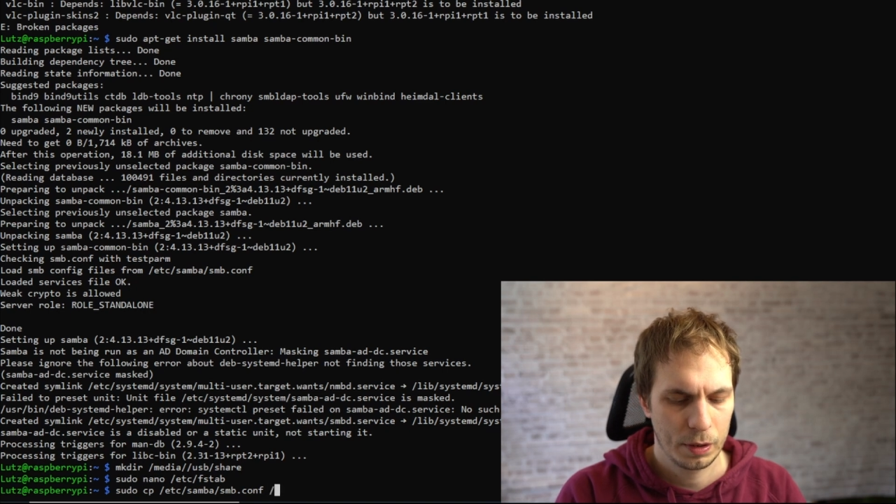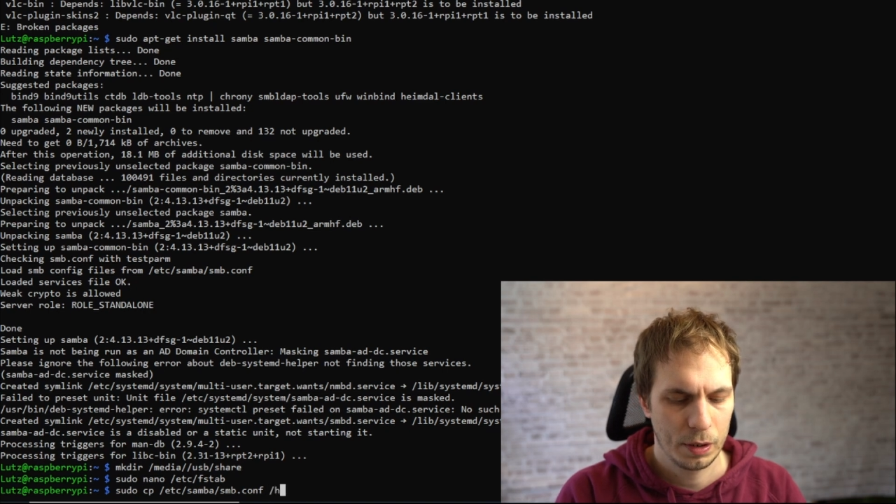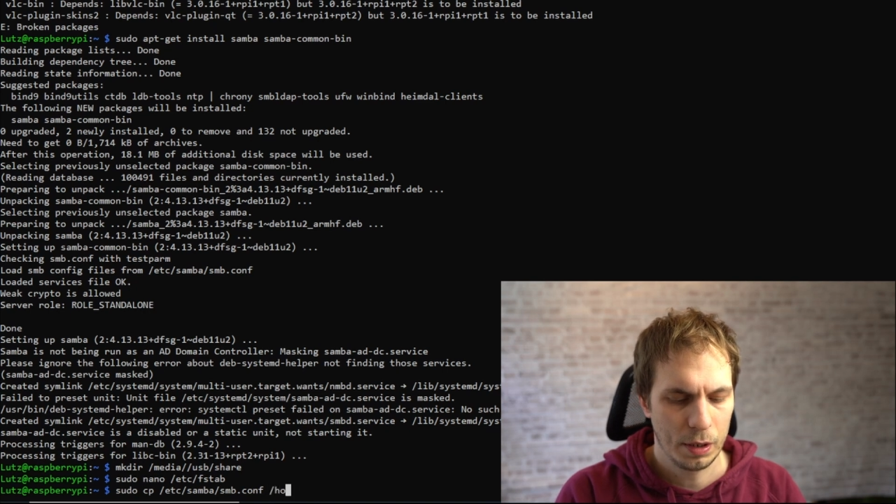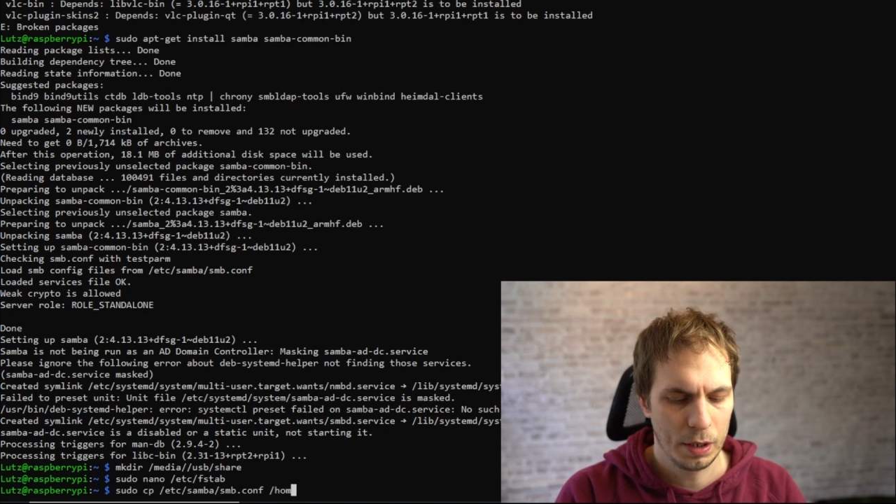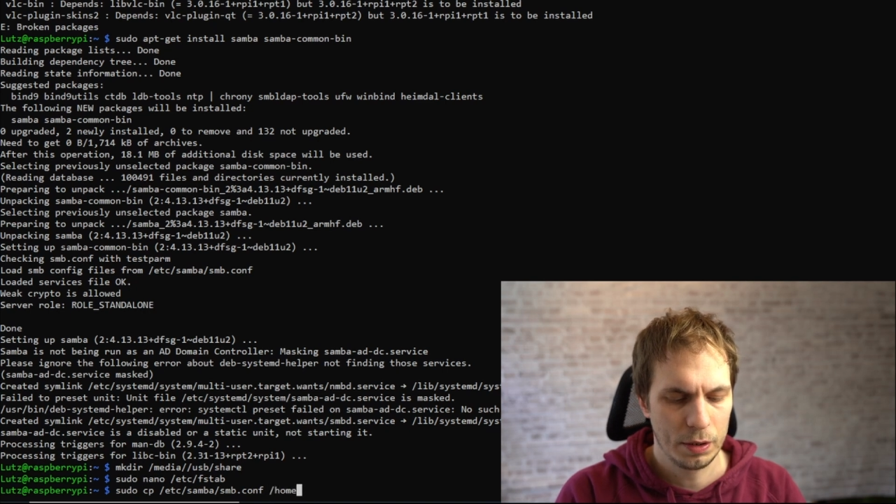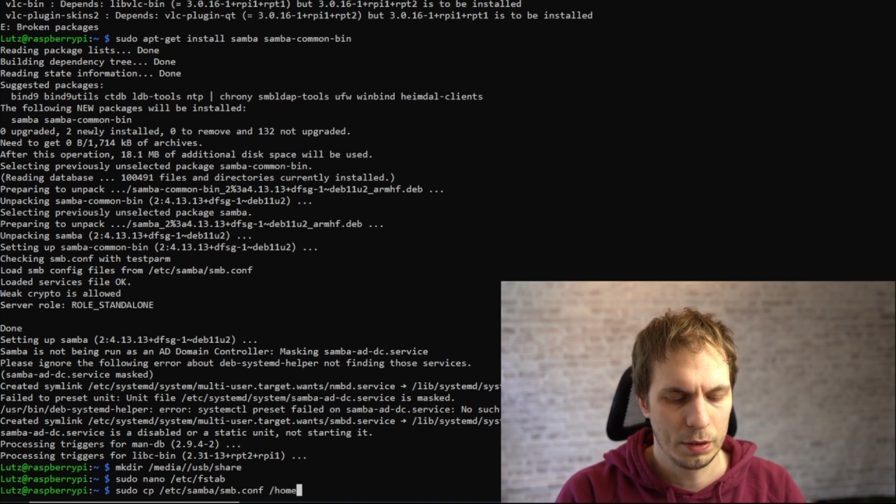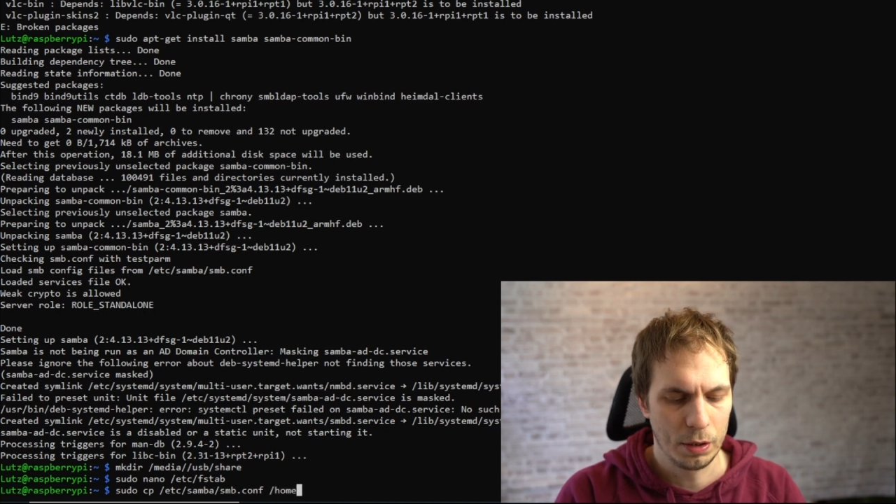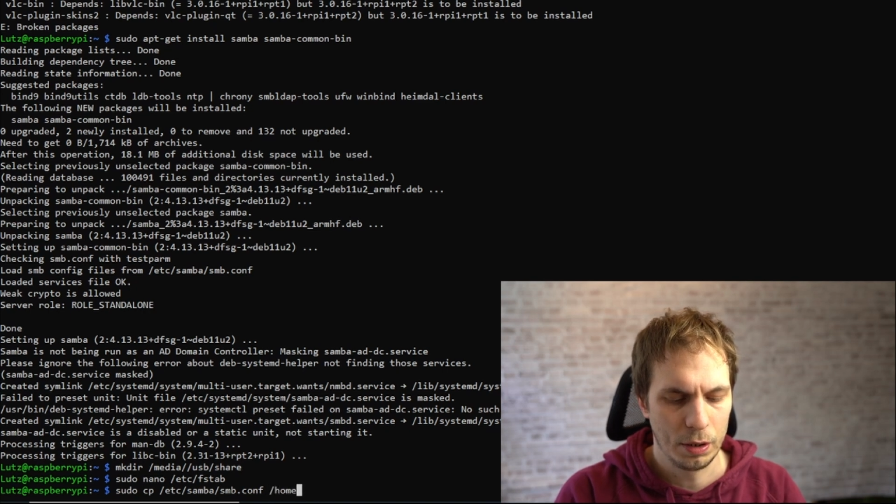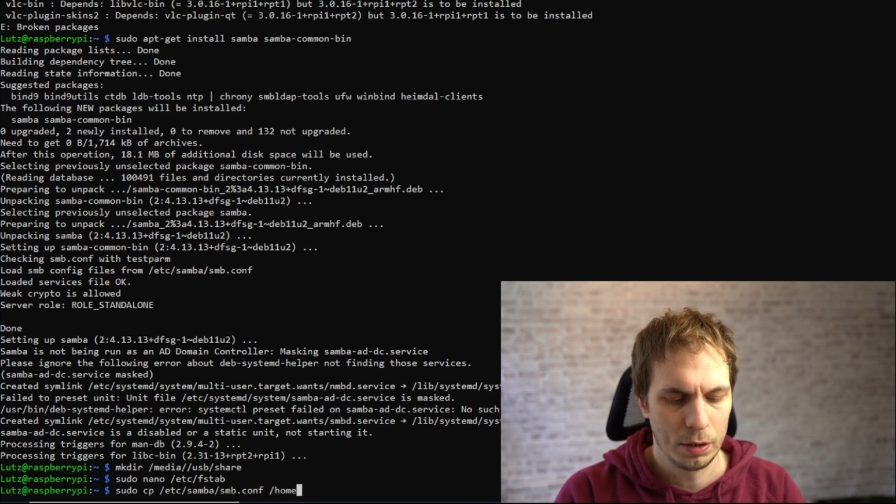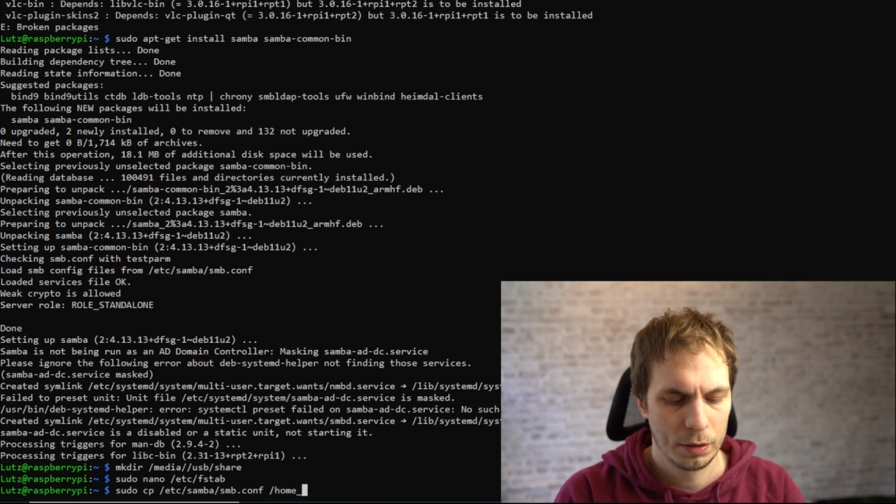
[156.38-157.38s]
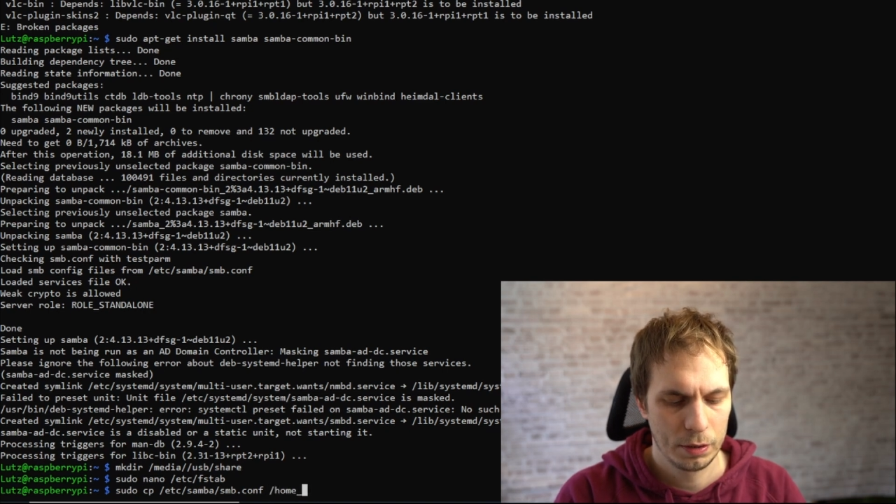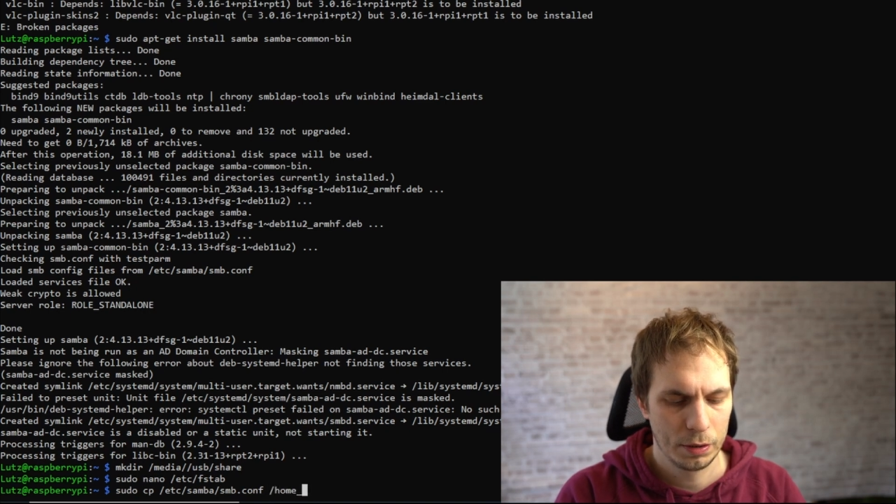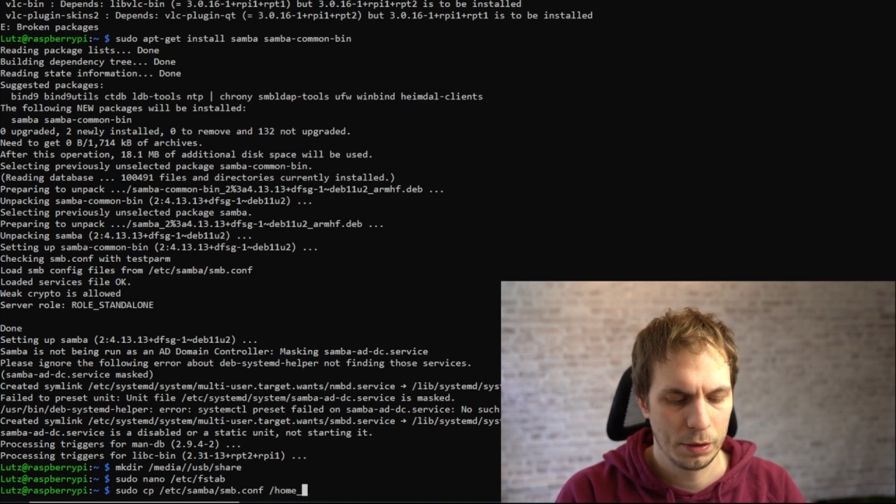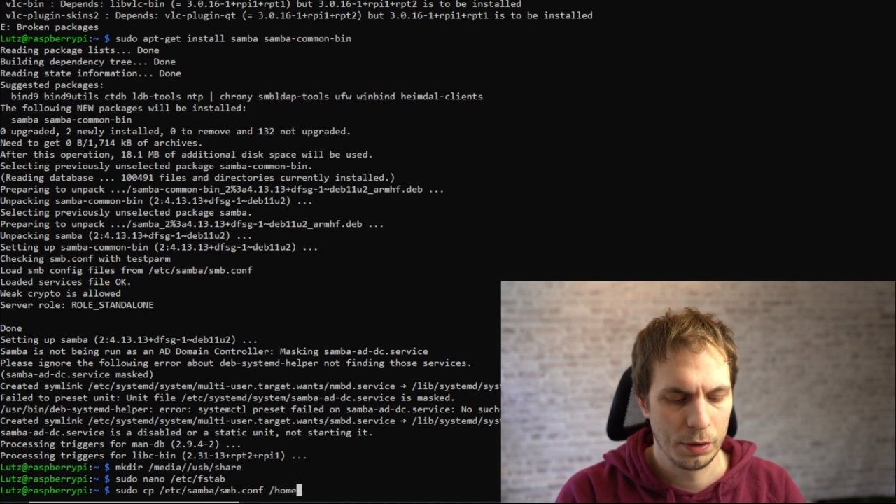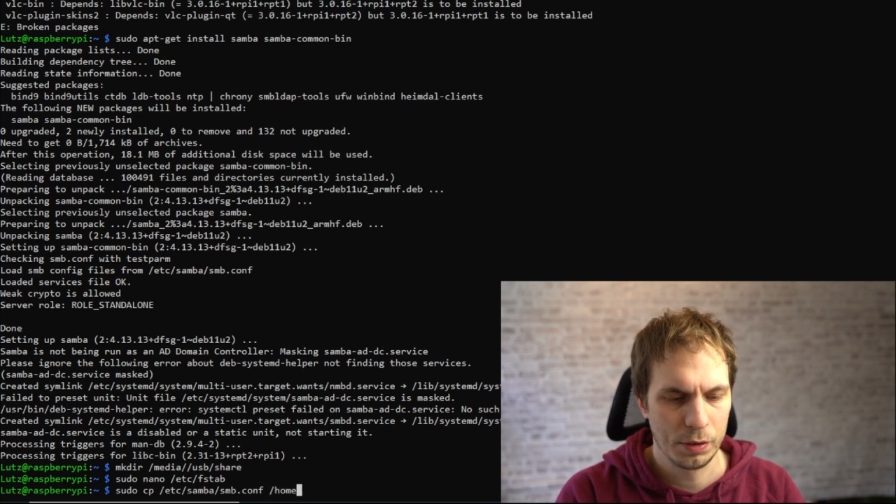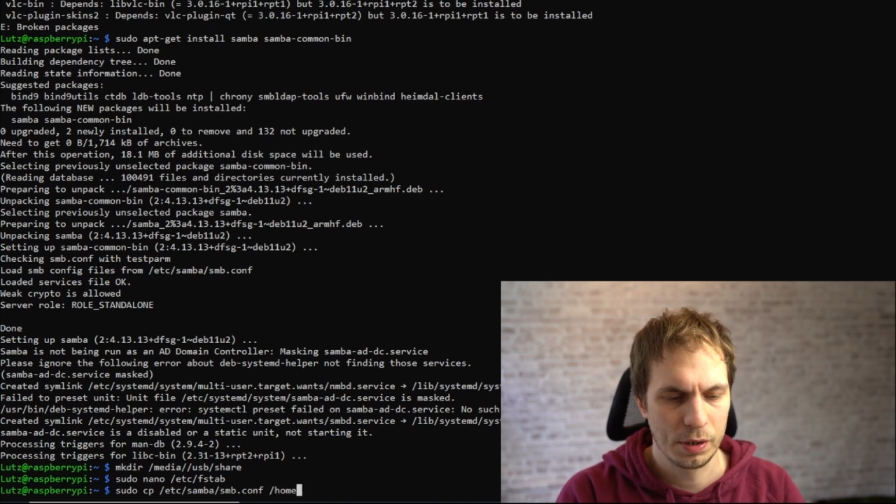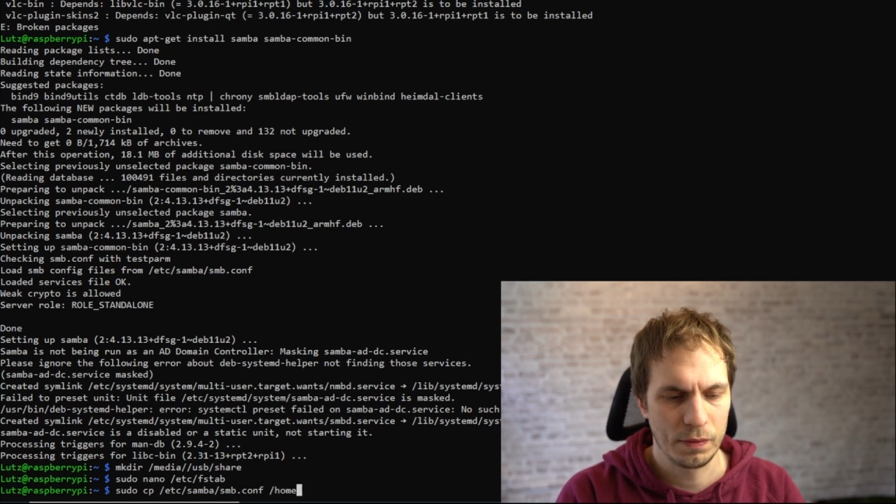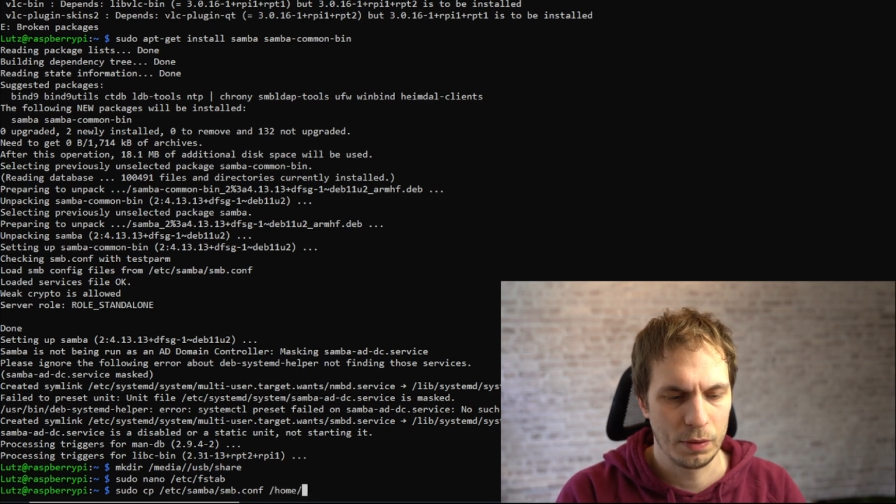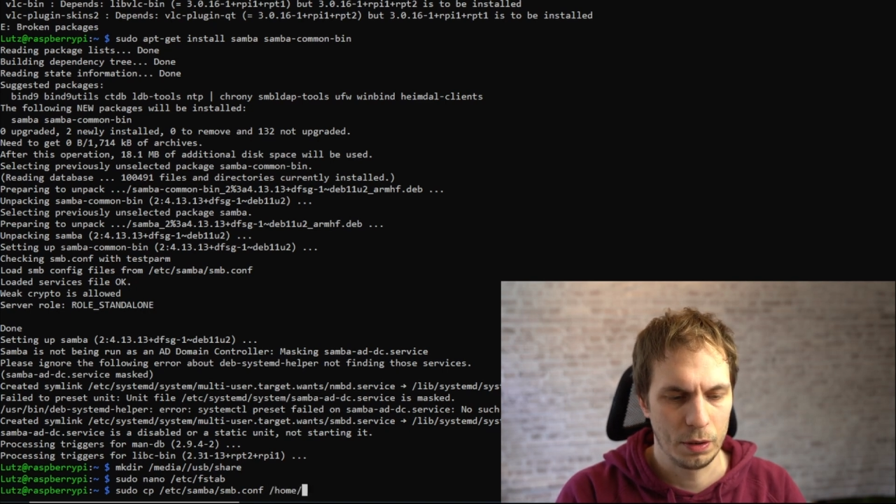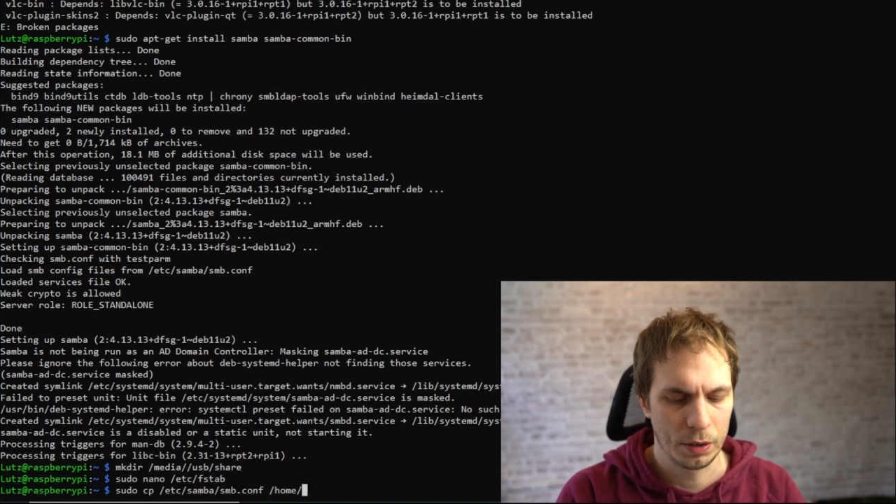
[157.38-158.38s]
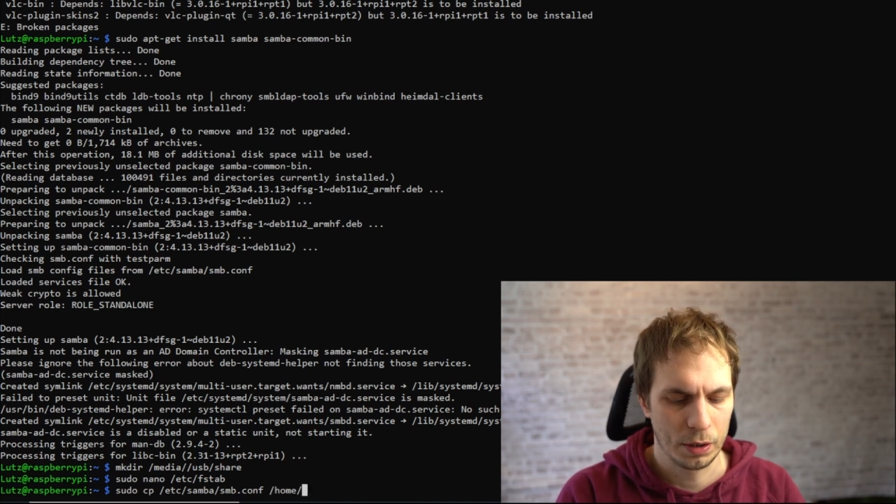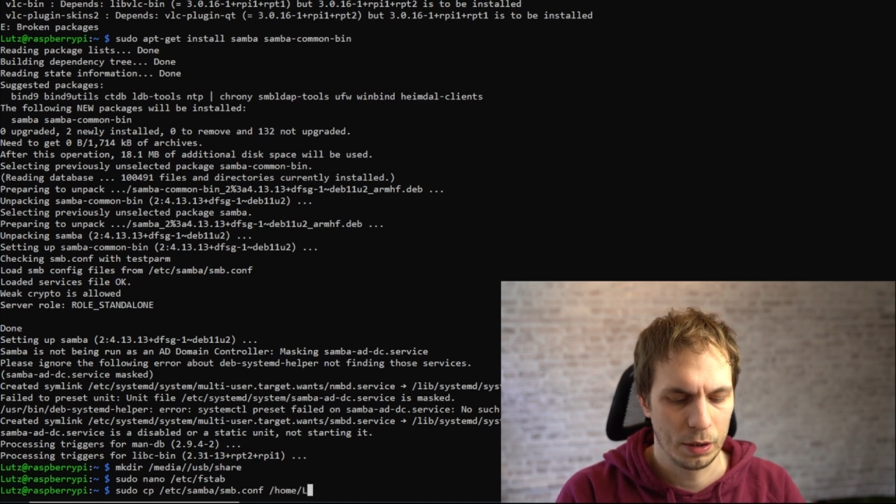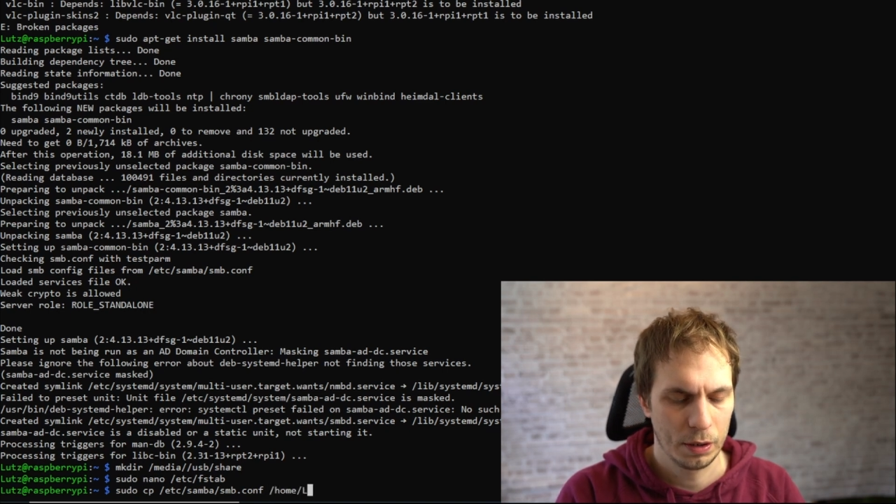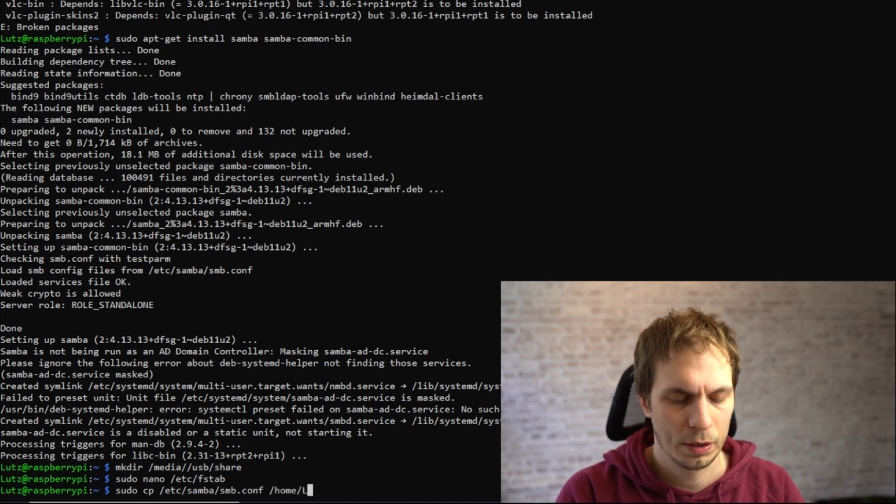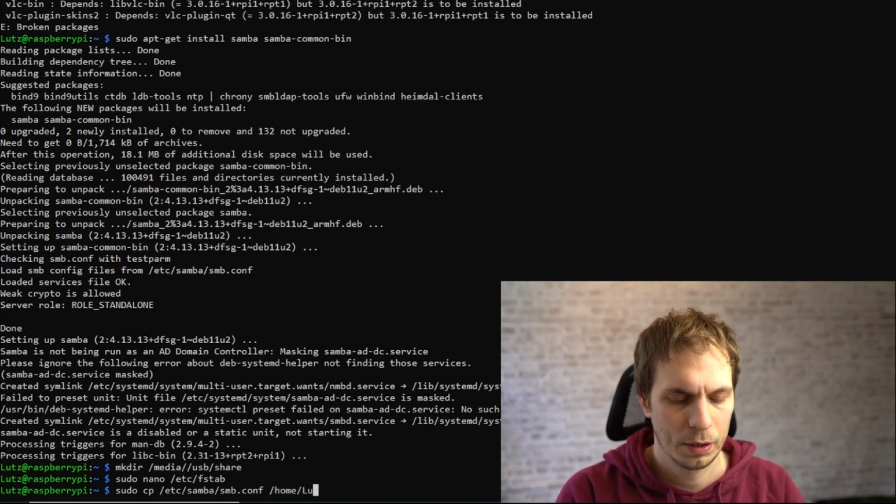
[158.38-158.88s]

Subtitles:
in your user folder.